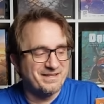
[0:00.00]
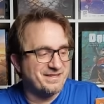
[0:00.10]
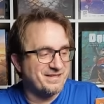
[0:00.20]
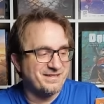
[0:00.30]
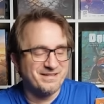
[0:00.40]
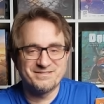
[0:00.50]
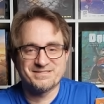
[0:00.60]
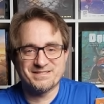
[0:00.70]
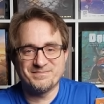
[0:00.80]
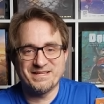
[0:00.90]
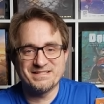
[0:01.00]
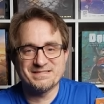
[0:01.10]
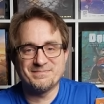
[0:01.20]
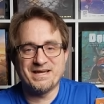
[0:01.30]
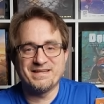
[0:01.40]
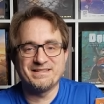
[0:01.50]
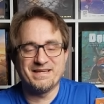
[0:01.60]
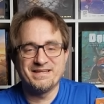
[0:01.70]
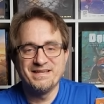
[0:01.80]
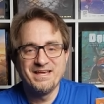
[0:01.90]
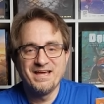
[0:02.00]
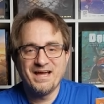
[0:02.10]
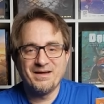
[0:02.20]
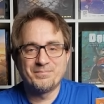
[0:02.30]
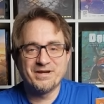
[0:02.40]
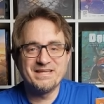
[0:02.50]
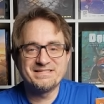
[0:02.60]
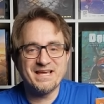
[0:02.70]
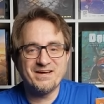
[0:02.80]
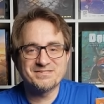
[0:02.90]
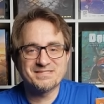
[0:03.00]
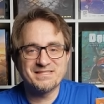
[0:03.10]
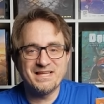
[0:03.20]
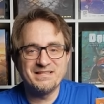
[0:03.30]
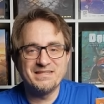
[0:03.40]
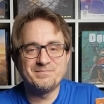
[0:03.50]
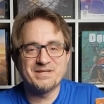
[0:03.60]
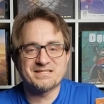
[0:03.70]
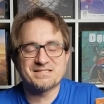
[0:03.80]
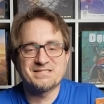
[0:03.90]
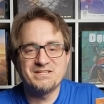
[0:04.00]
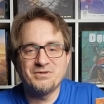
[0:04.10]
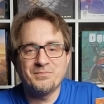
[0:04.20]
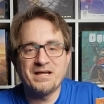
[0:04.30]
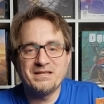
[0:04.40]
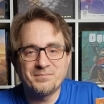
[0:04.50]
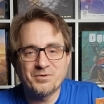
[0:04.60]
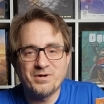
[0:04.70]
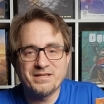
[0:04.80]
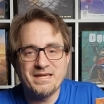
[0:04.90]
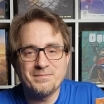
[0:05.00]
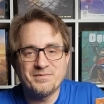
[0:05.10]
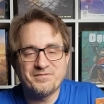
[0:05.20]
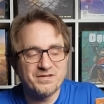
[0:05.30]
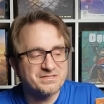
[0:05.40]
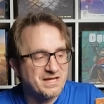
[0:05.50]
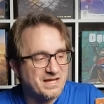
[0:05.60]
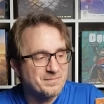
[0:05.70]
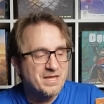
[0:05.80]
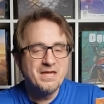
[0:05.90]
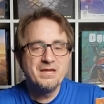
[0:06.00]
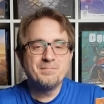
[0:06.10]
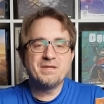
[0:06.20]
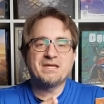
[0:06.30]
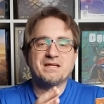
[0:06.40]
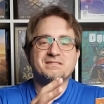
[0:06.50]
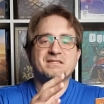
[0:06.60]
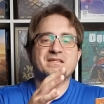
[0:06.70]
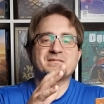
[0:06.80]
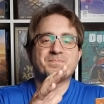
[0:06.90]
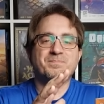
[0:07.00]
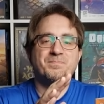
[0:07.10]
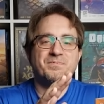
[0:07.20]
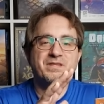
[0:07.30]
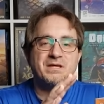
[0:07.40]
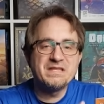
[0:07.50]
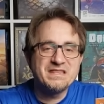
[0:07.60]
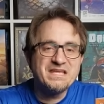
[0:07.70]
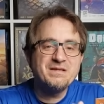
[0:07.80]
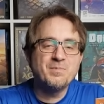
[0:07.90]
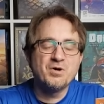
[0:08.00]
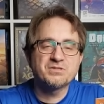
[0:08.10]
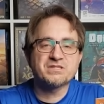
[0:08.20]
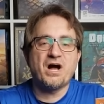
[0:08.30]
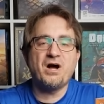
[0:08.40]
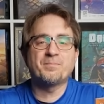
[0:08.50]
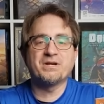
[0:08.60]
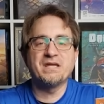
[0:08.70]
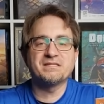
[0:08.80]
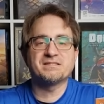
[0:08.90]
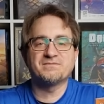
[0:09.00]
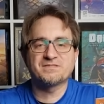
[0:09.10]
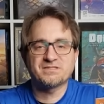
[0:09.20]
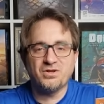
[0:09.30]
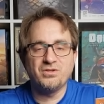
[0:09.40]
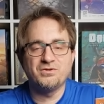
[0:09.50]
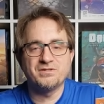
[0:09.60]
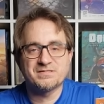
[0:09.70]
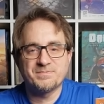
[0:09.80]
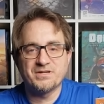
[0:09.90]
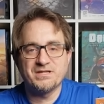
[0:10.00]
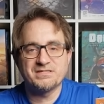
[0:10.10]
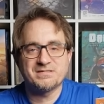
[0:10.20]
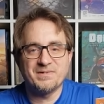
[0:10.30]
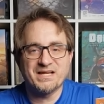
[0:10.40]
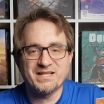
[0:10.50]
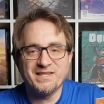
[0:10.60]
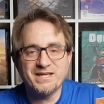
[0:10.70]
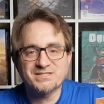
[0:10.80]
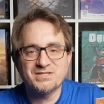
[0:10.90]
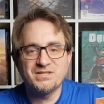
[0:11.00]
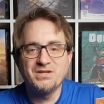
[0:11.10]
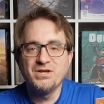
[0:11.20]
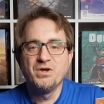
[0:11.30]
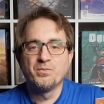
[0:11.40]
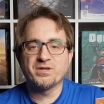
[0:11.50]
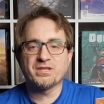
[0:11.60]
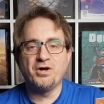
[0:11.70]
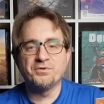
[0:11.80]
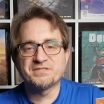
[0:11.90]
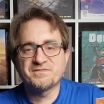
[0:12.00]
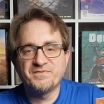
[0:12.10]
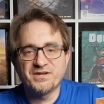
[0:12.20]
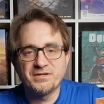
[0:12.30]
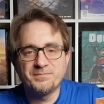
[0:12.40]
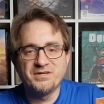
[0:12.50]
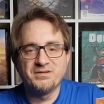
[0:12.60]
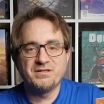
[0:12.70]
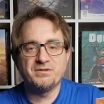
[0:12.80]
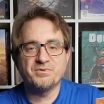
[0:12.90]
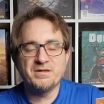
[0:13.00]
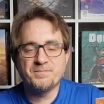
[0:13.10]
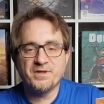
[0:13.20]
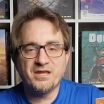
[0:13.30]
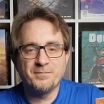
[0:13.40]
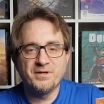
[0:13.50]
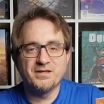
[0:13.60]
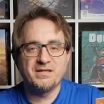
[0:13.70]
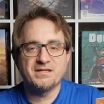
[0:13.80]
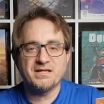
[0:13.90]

There's some things about it that uh, bring it down slightly, but it's still my number one game of all time because it is the, the most comprehensive solo experience in my collection with all its variability, replayability,